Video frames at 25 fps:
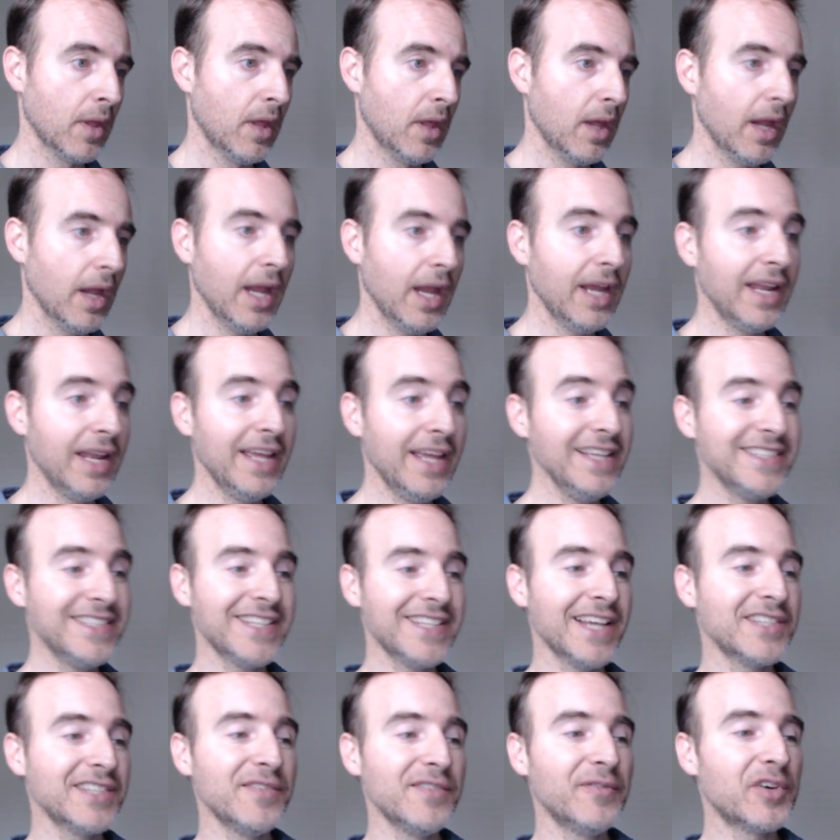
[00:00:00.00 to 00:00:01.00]
And he
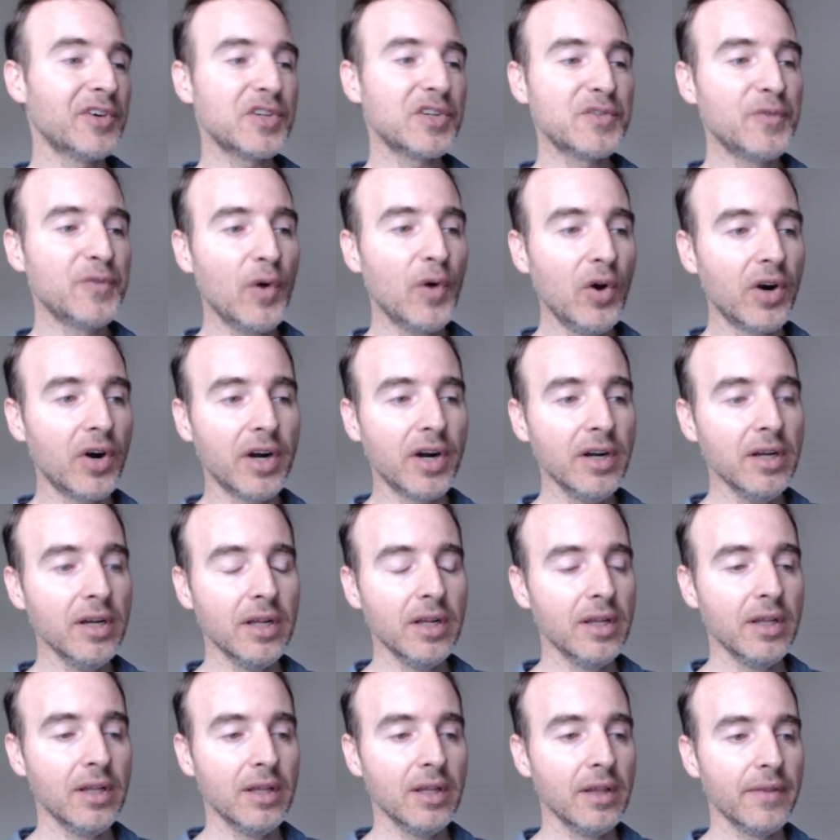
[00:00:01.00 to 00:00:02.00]
says in verse 4
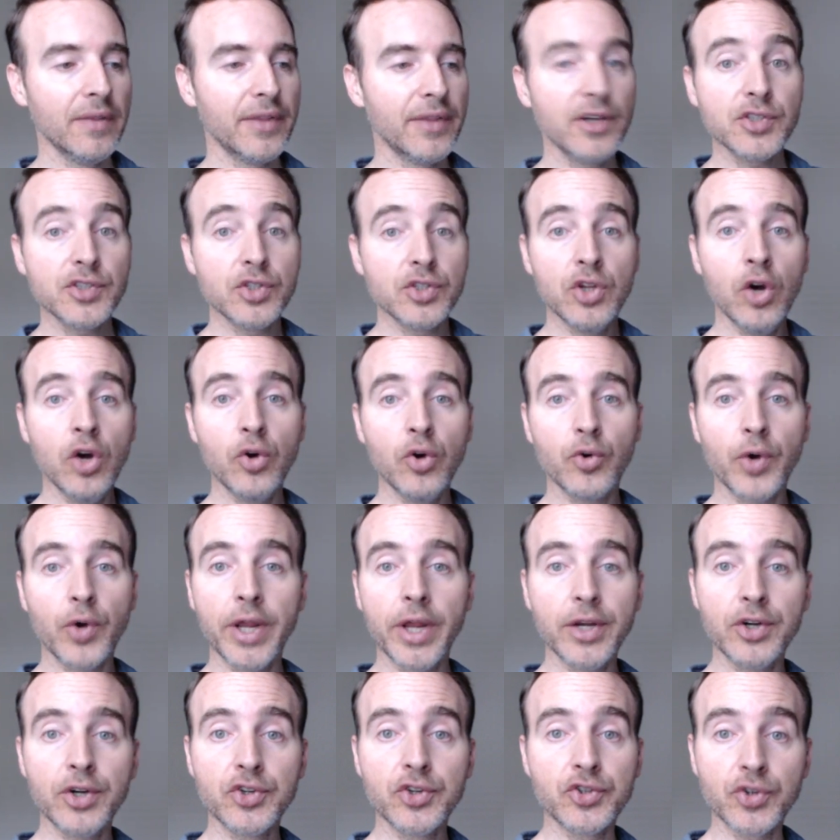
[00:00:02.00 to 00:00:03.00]
there's no
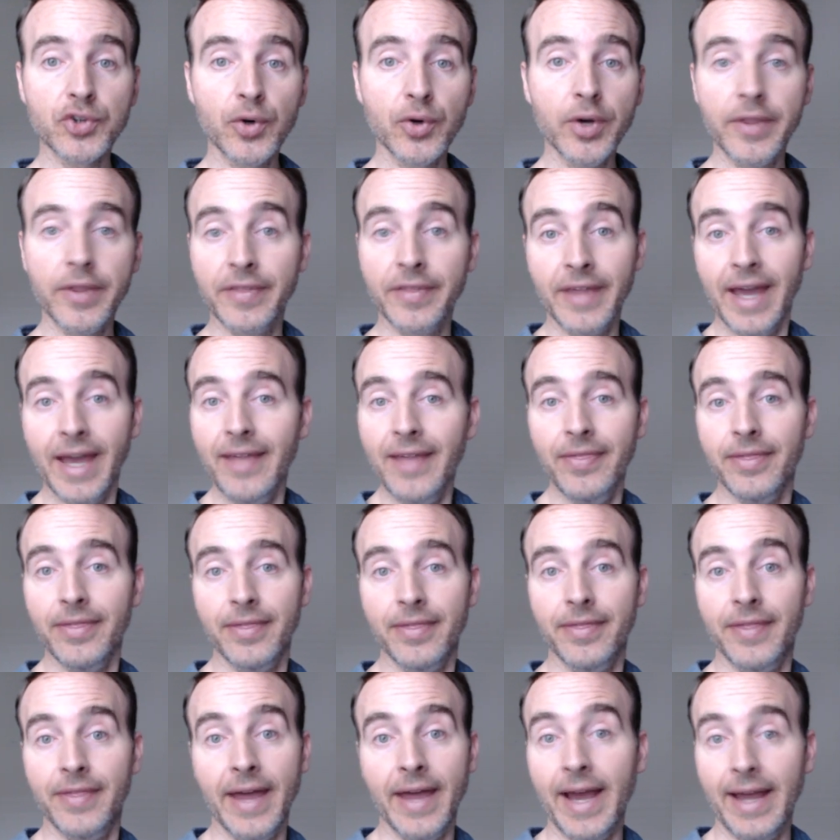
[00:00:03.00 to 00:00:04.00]
greater joy
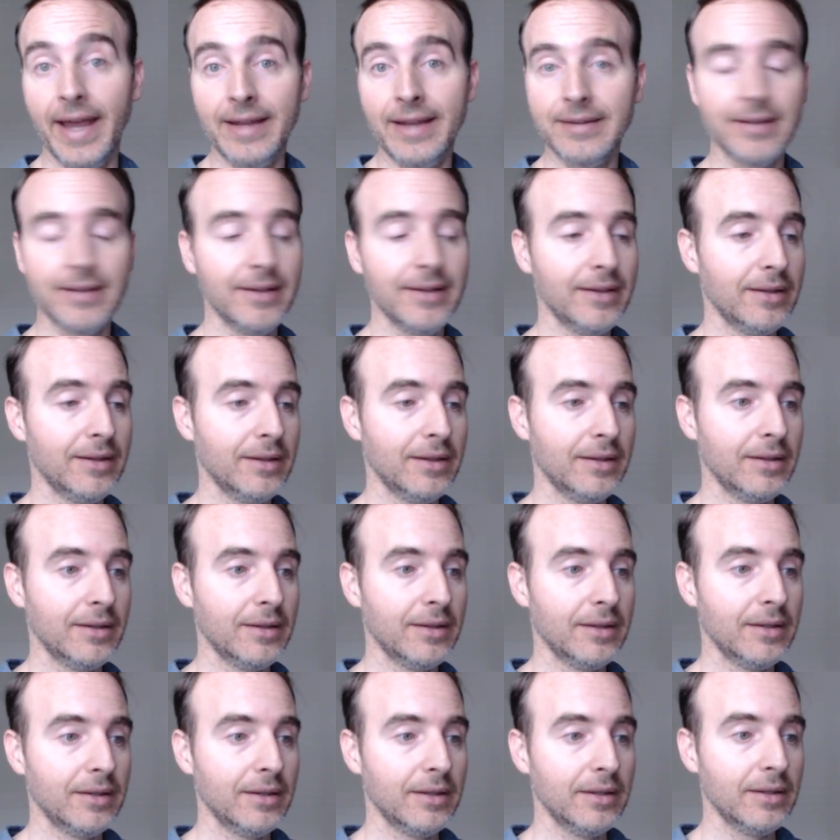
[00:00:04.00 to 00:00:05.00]
than that,
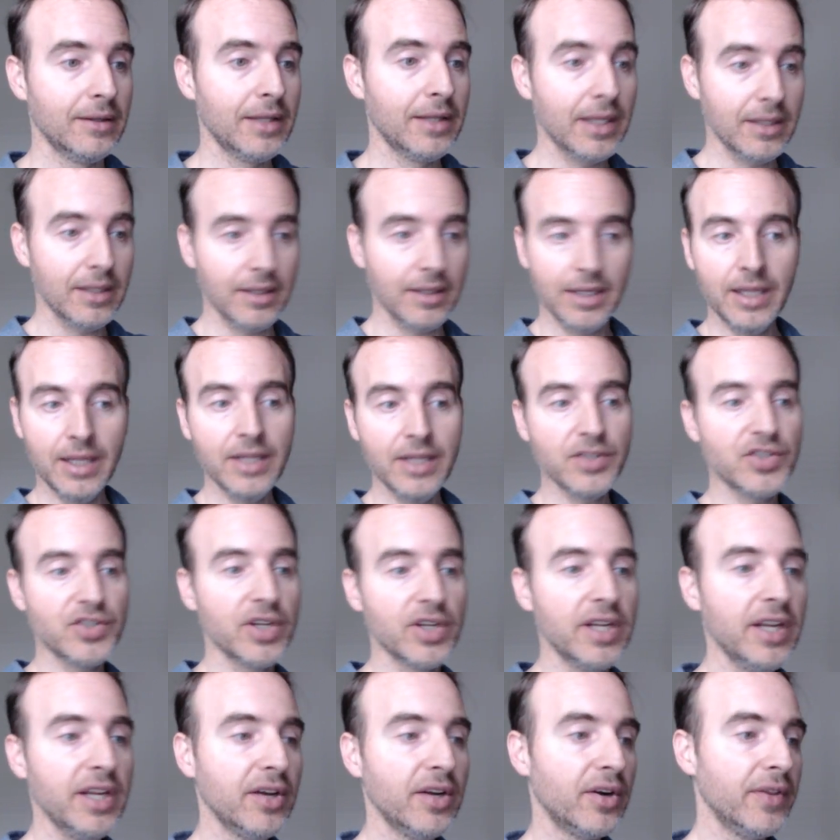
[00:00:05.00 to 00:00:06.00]
that he should
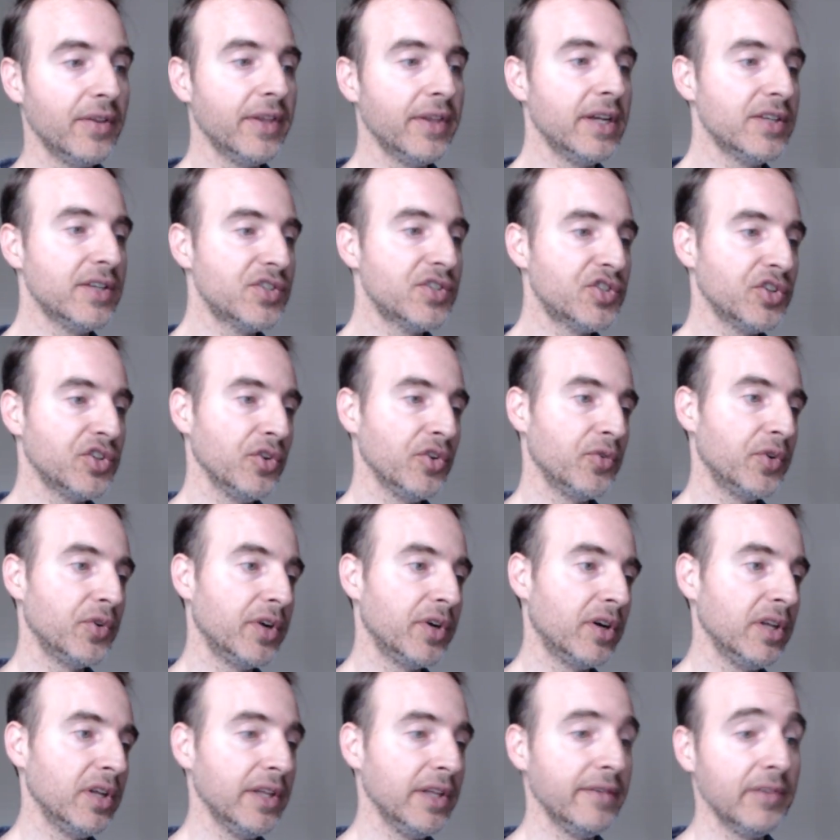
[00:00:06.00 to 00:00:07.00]
hear that his children
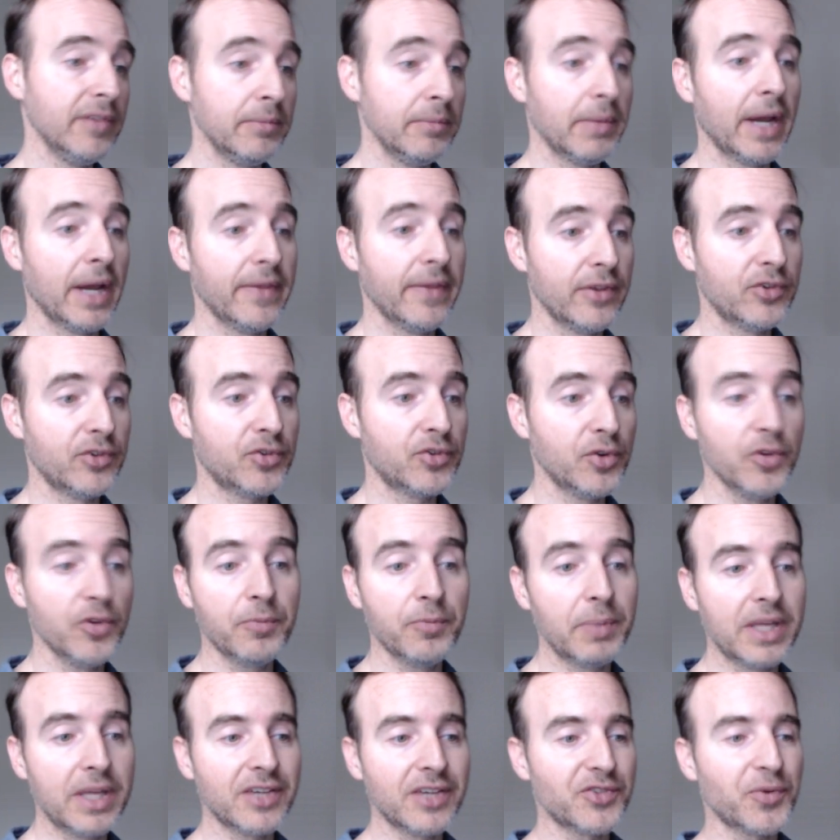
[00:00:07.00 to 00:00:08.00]
are living by the truth.
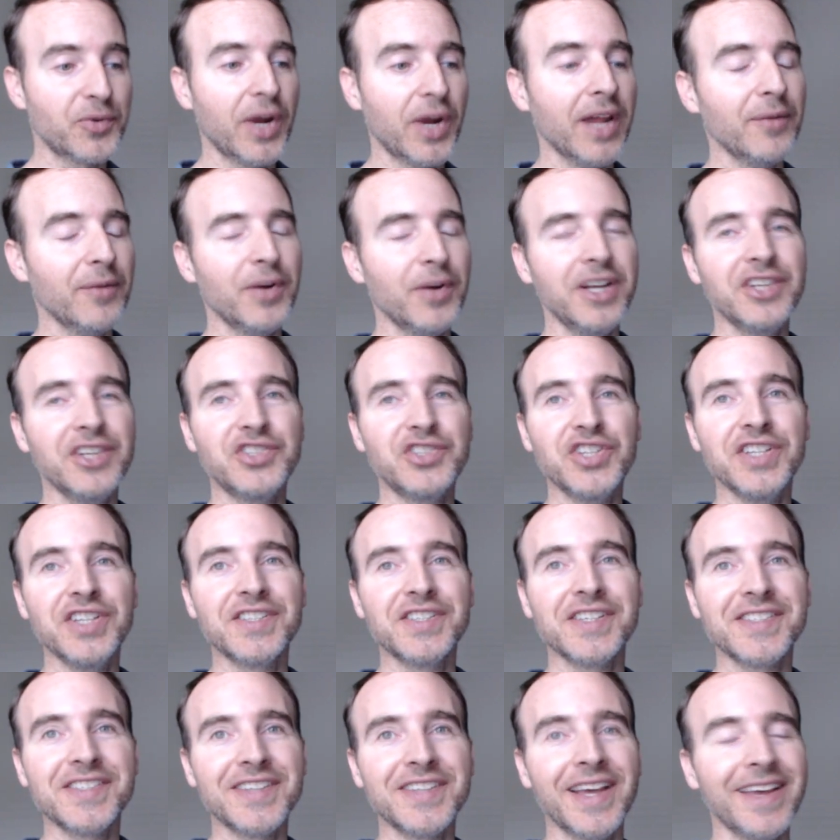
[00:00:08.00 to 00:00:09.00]
Because, right, what did
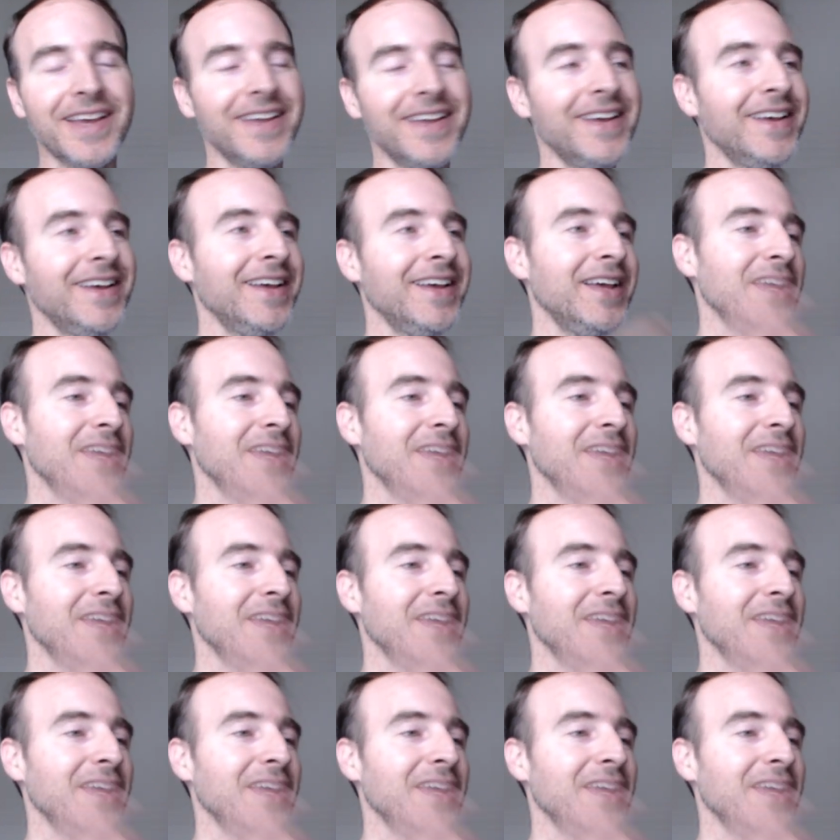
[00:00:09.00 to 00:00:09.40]
Jesus say?